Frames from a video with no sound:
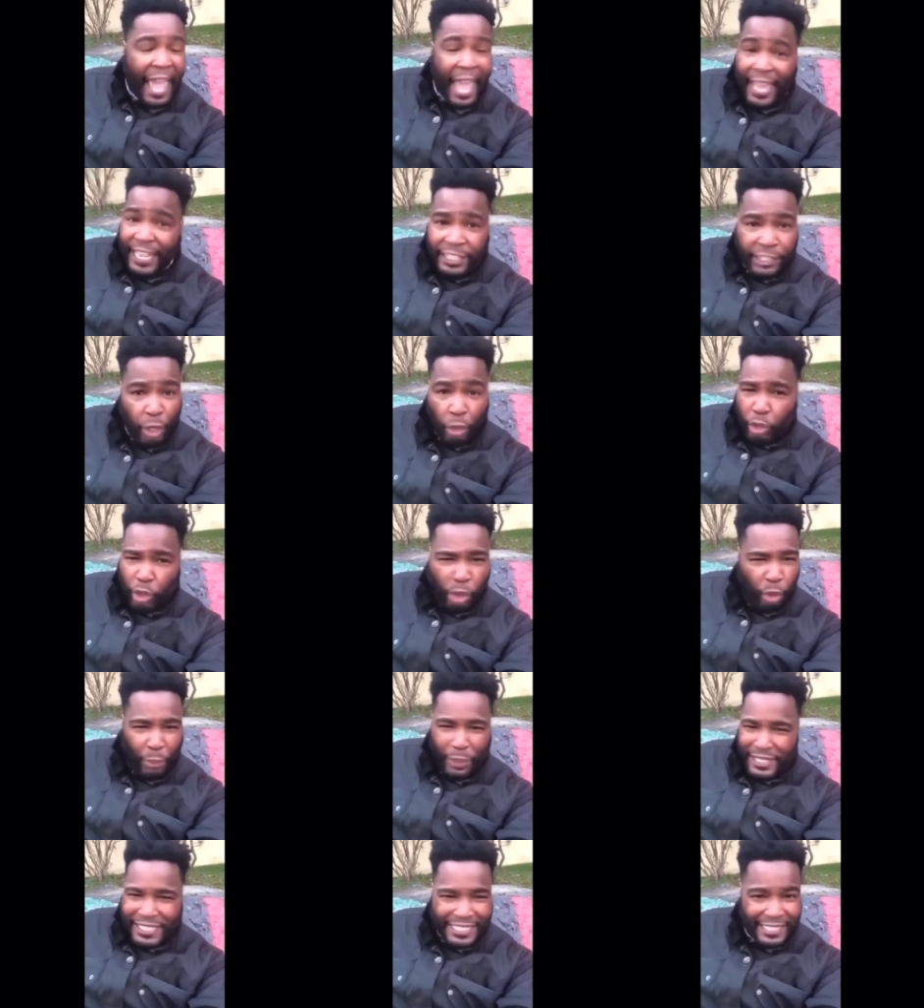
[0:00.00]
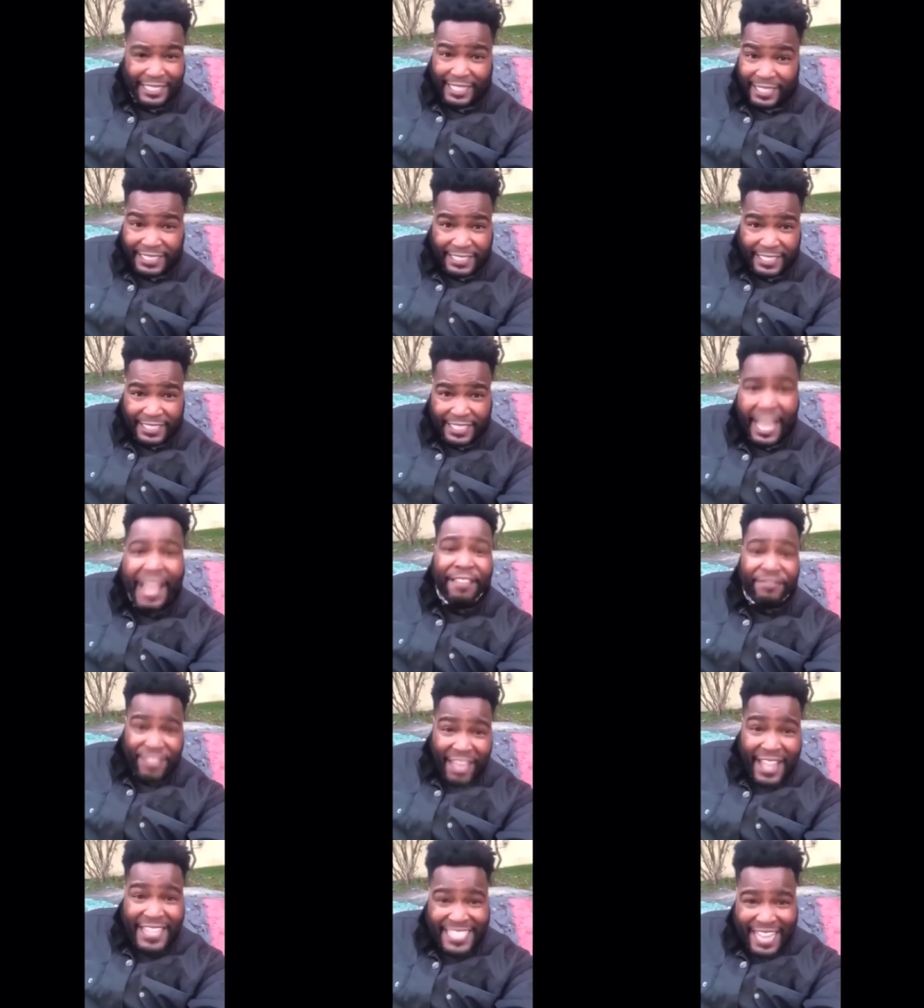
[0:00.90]
Ain't no coincidences.
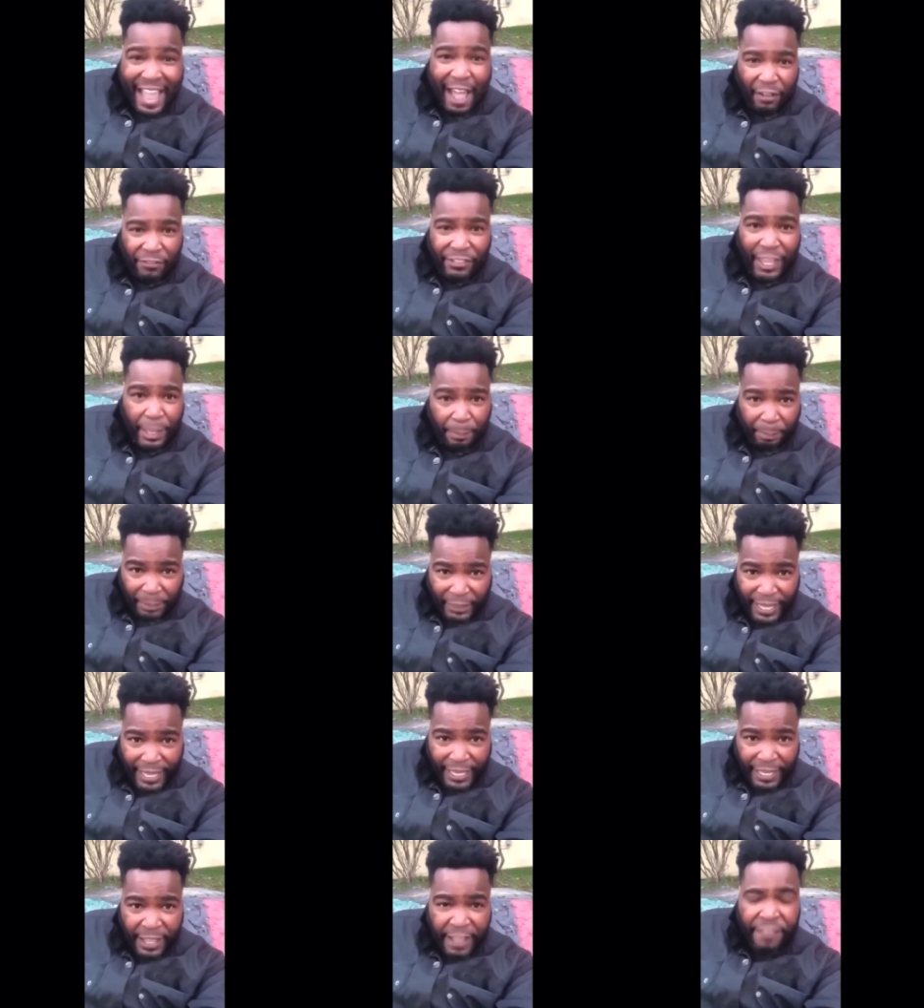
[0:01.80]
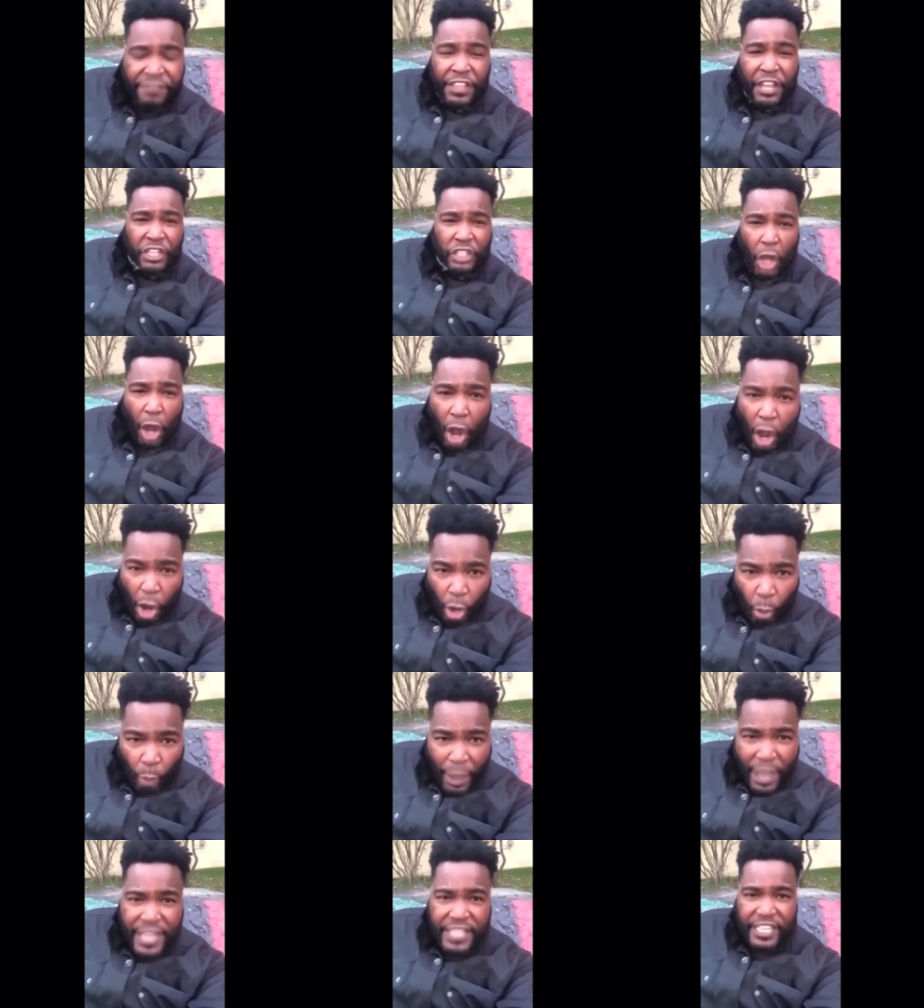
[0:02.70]
That's how they play. There's
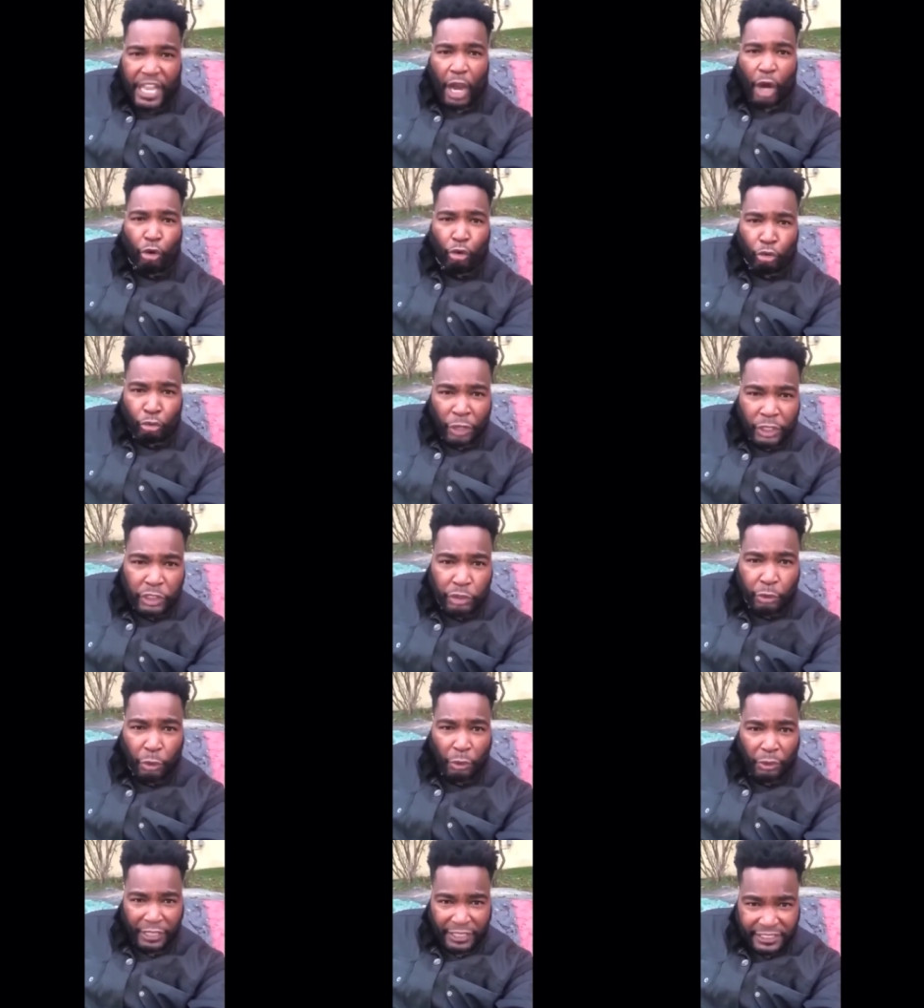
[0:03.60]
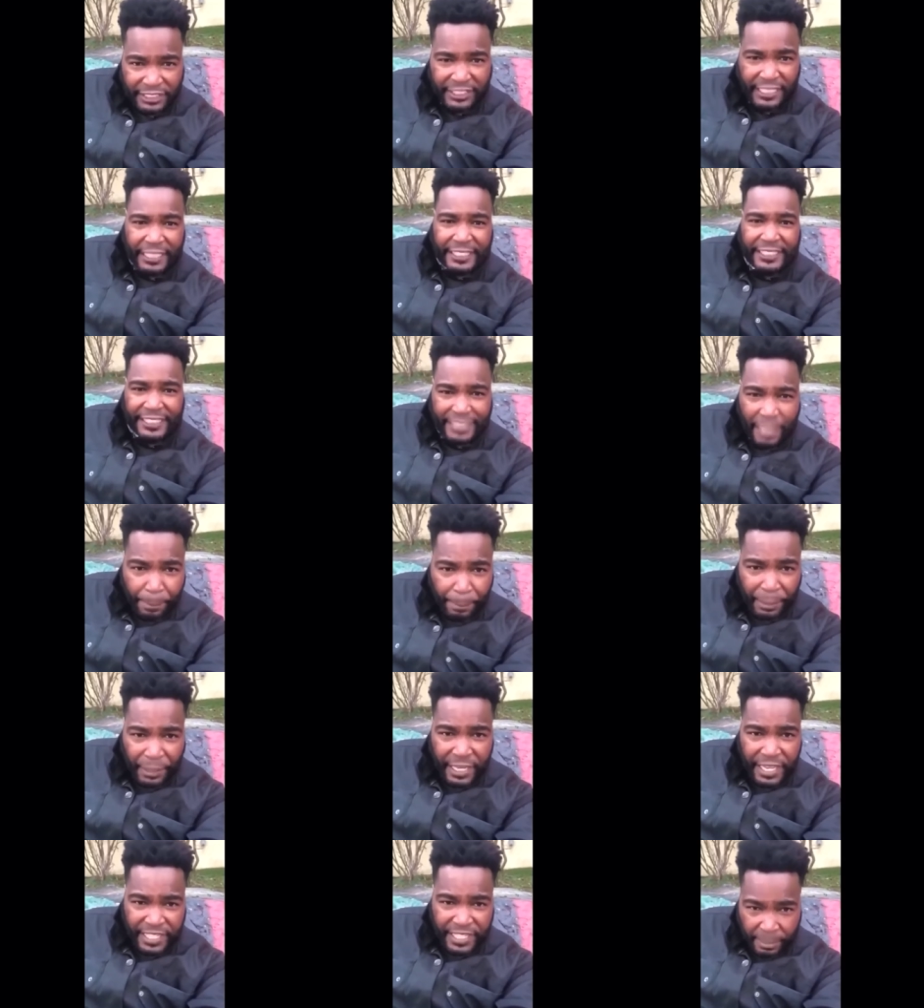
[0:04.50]
always a ritualistic
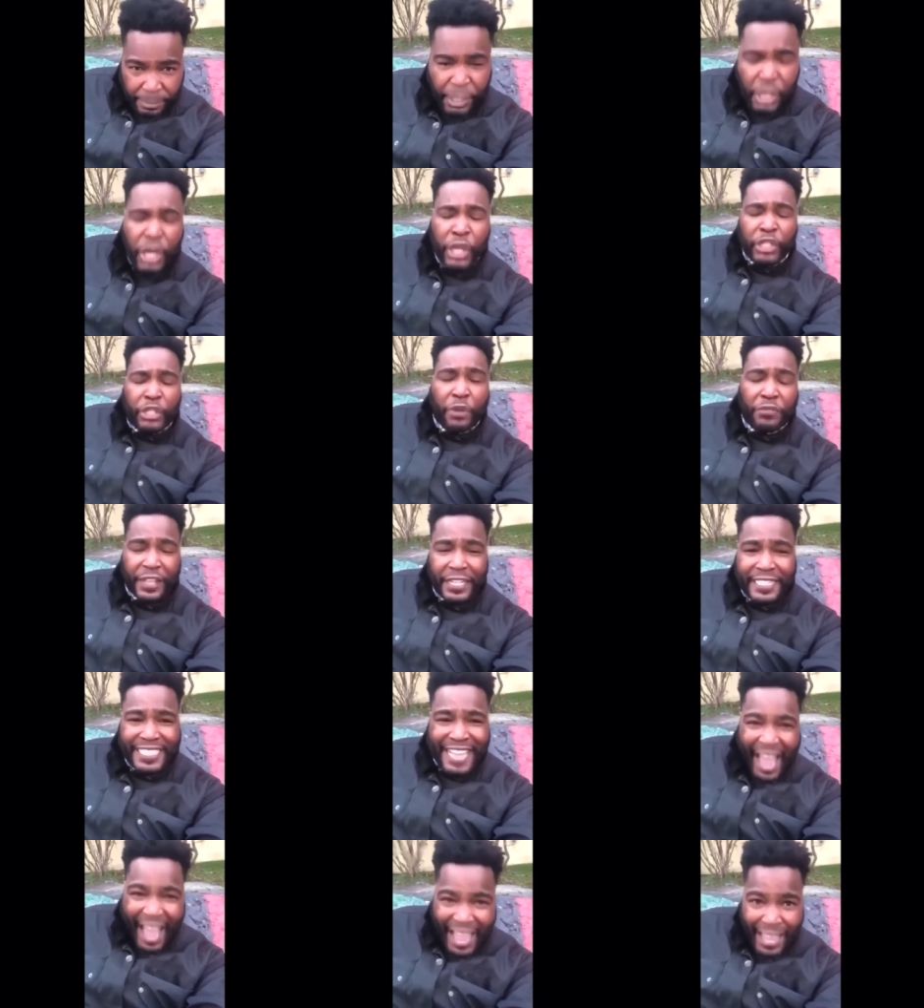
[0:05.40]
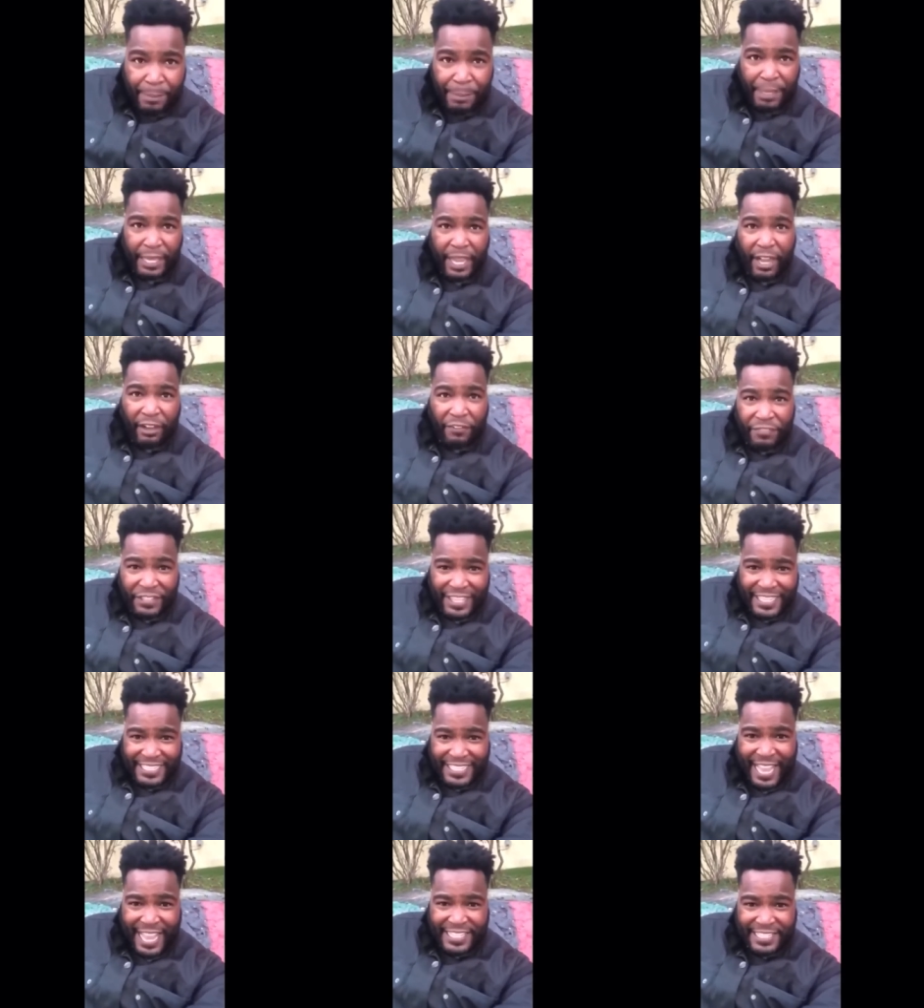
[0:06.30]
symbolism to the timing of the
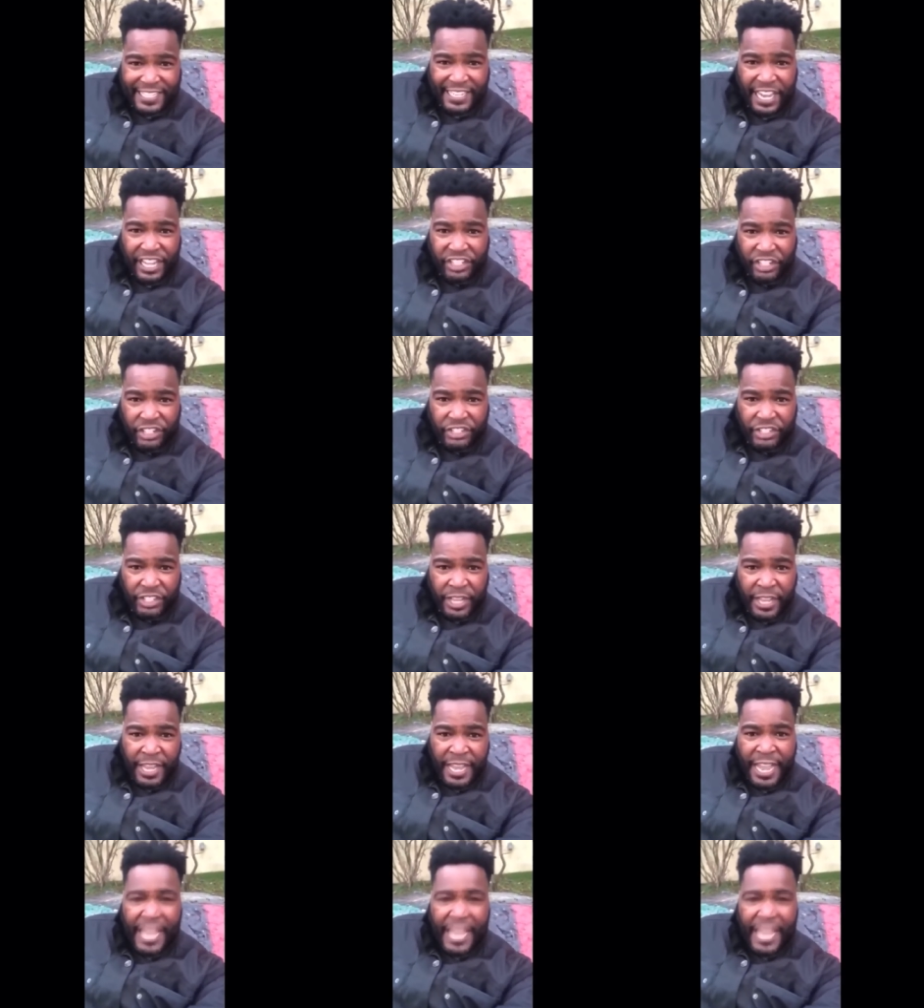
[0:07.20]
assassinations.